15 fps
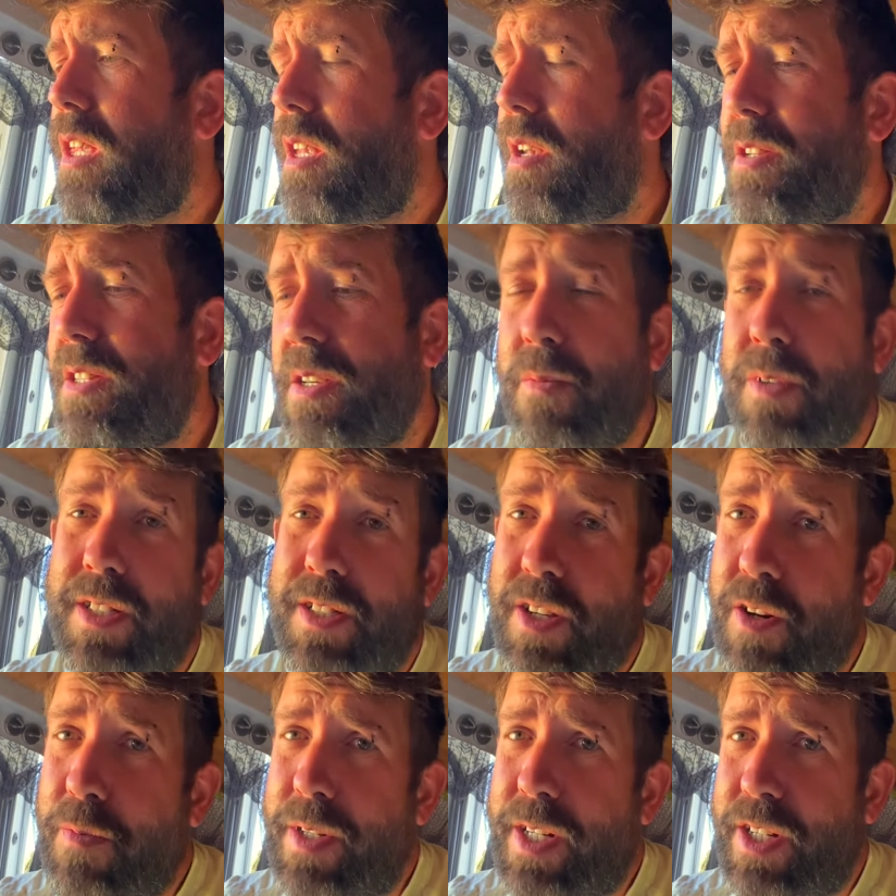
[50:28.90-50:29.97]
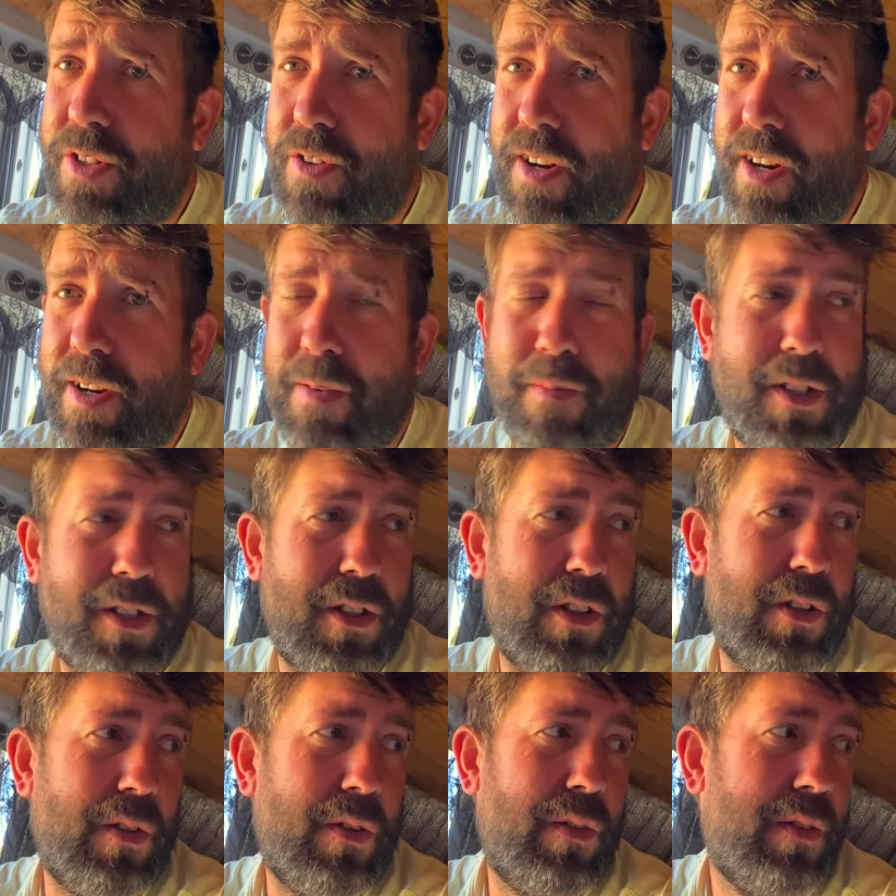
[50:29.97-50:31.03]
Someone told me to try them,
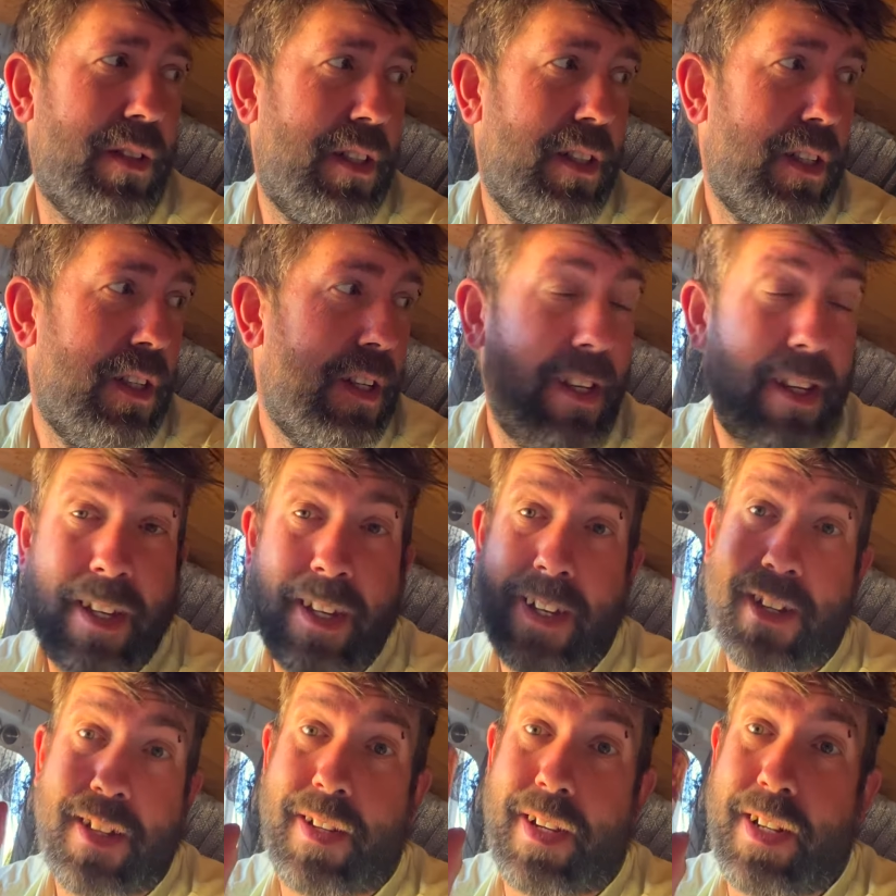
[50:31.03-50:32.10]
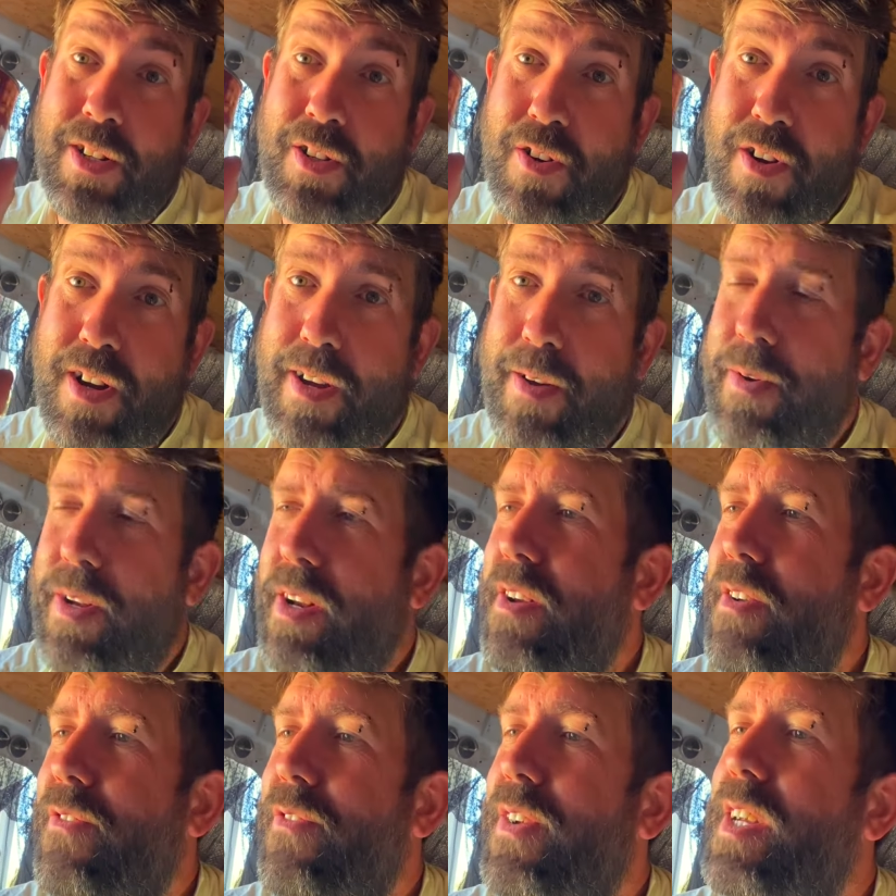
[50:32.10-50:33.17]
so I'm gonna try them. I don't know
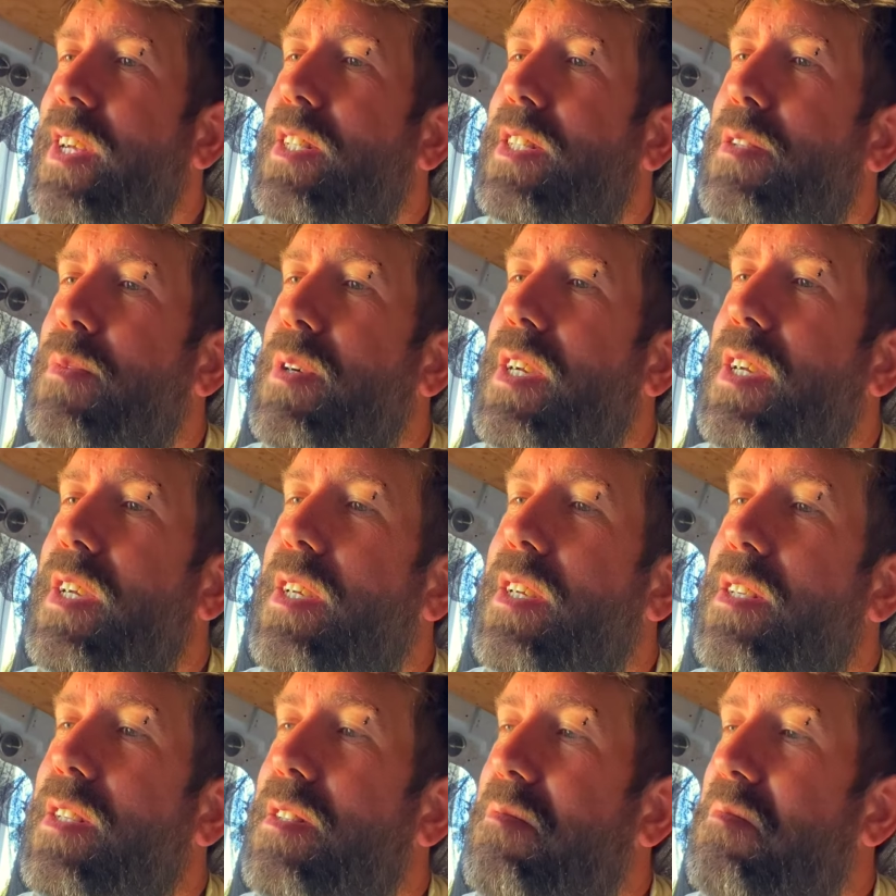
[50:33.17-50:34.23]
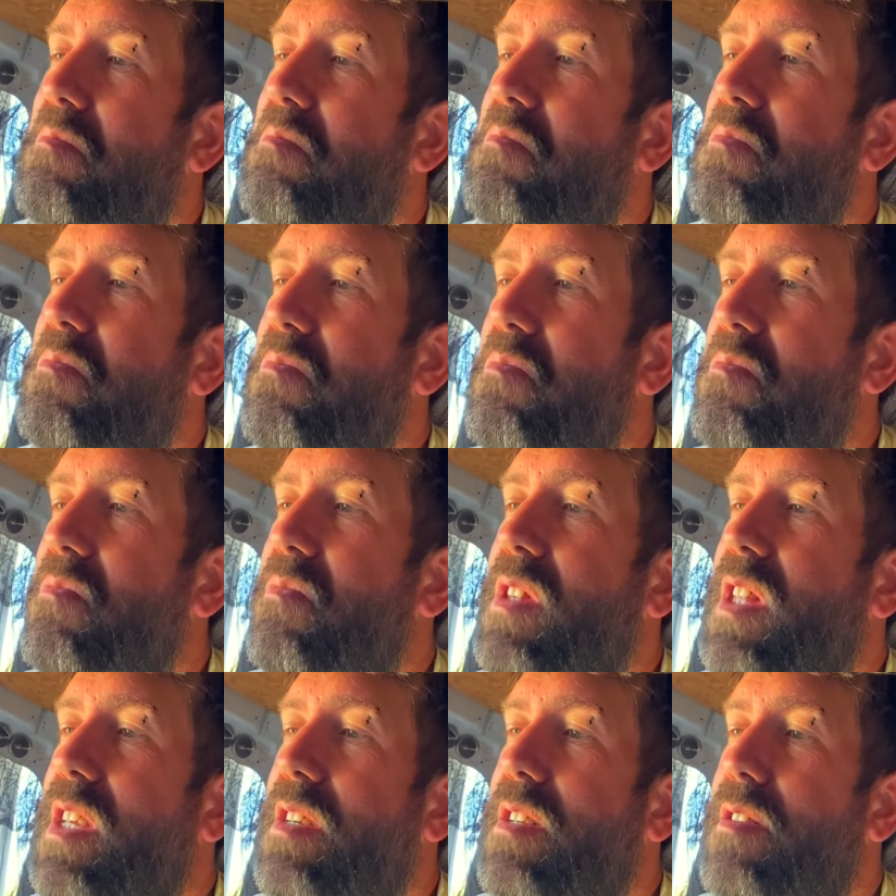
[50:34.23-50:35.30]
if it needs to be
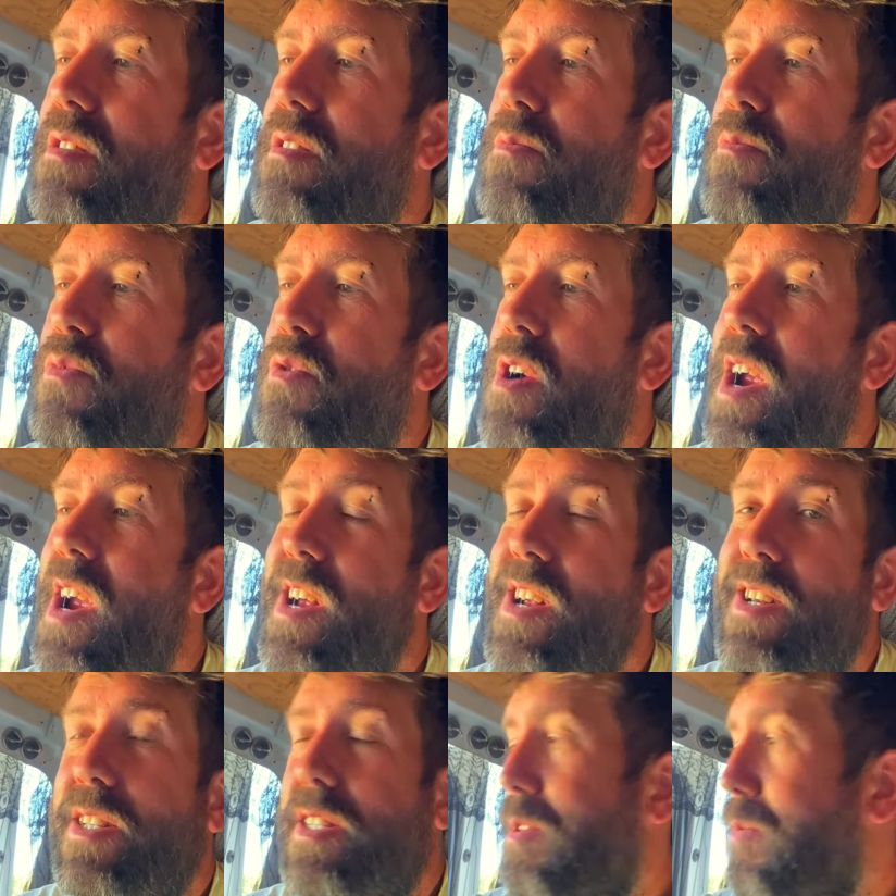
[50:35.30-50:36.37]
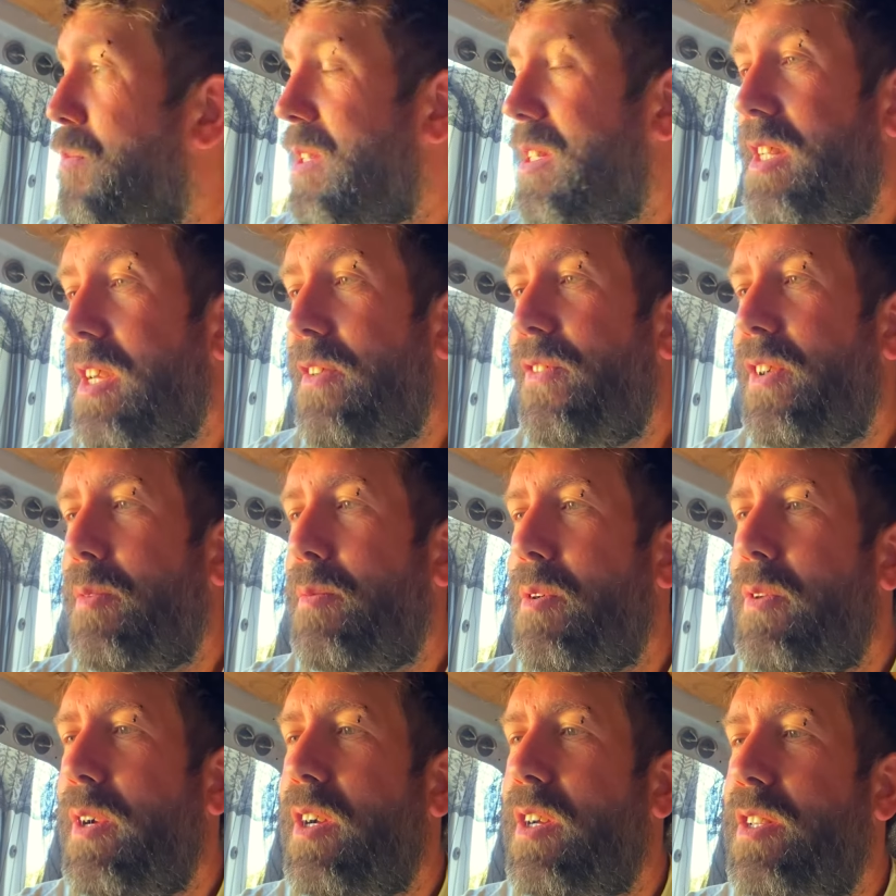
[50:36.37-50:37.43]
brand specific, but
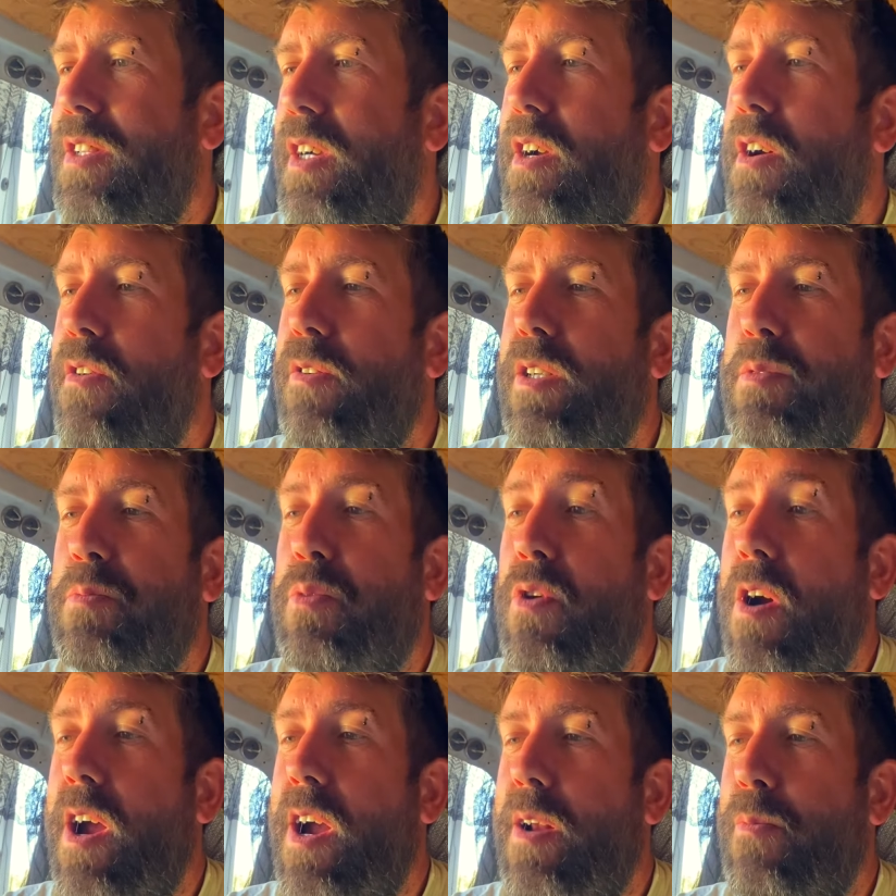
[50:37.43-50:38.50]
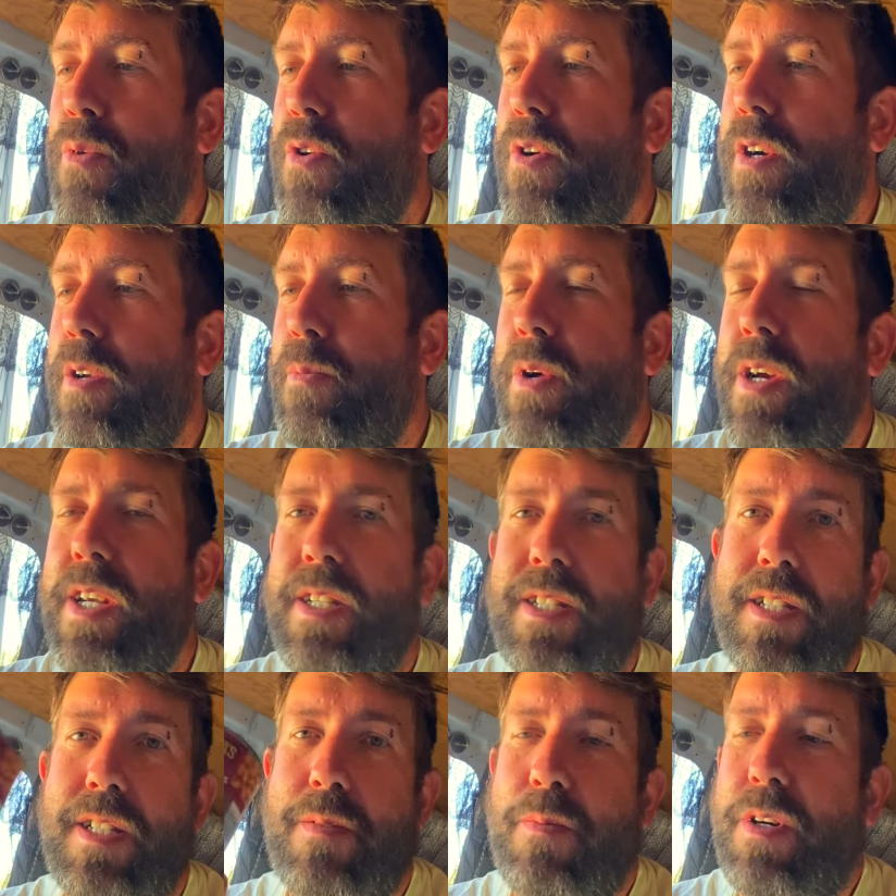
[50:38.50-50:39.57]
we got Dakota's Pride pork and beans
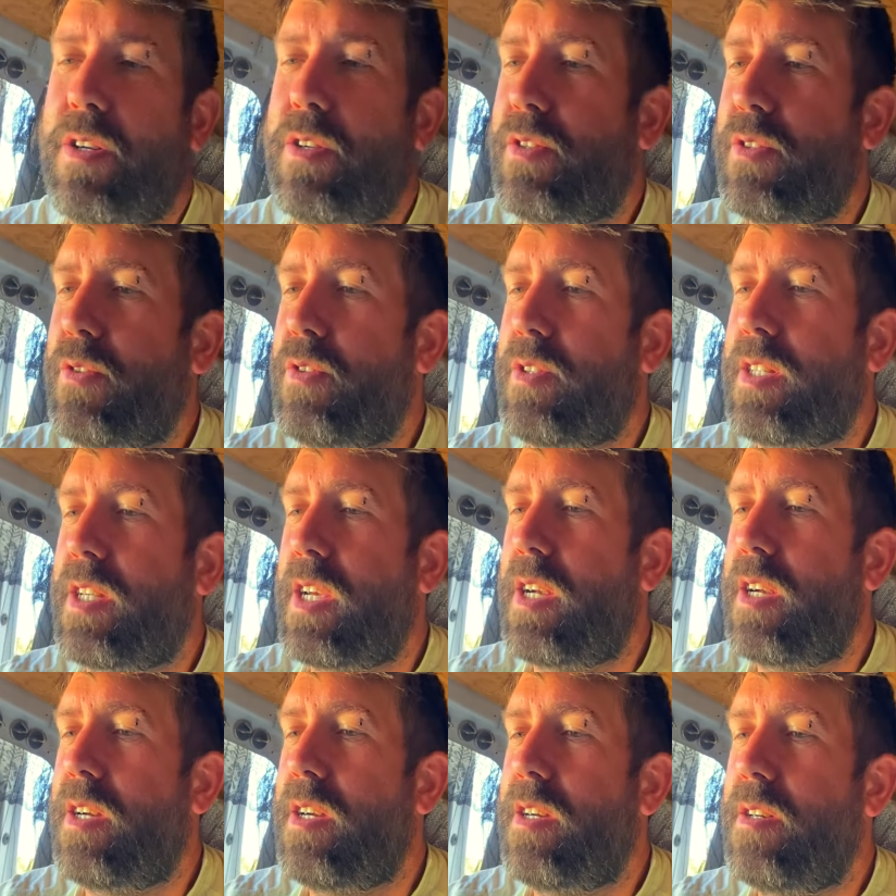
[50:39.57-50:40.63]
and tomato sauce here.